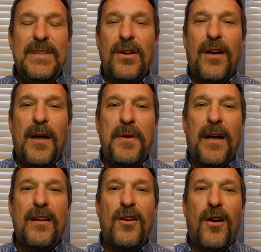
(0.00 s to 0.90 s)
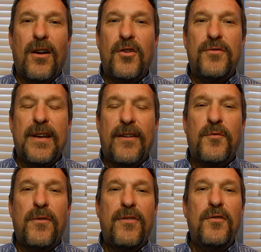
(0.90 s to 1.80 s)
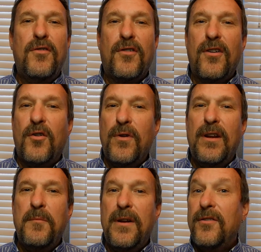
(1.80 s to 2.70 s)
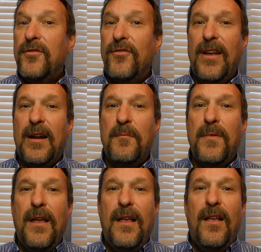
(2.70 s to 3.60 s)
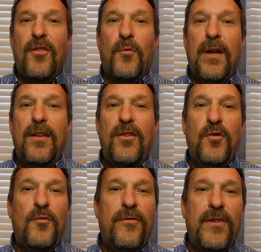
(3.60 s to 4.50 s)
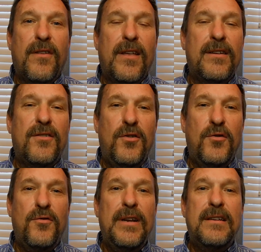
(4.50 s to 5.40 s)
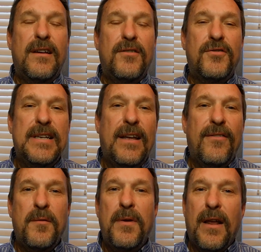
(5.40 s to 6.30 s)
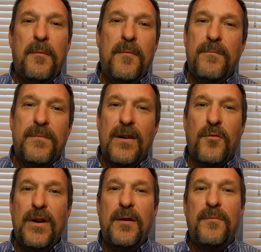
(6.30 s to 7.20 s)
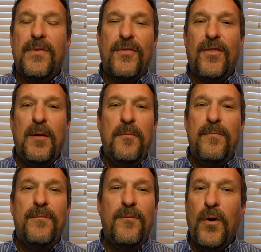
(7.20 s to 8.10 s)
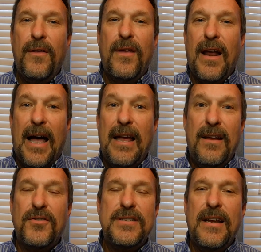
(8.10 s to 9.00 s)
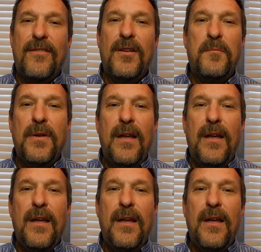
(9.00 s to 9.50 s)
I'm not going to argue text with you. You're going to read them and understand them the way you feel that you need to understand them, and I'm going to read them the same way that I understand them.